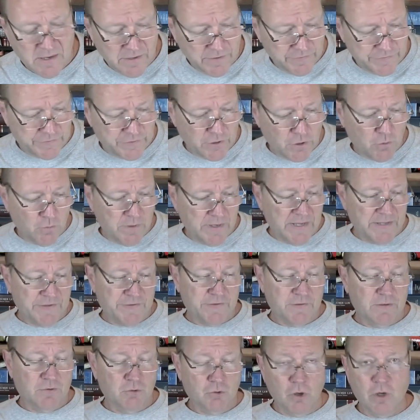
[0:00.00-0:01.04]
So
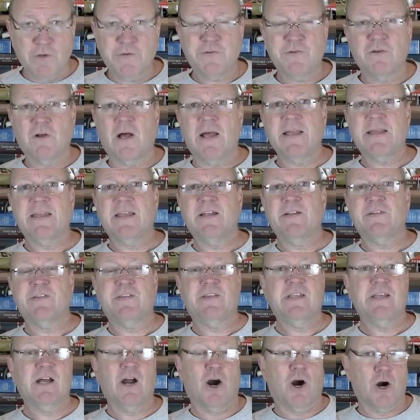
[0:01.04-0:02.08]
it looks like it's
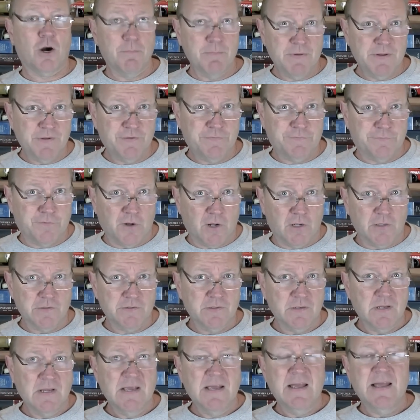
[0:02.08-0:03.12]
the Army's fault,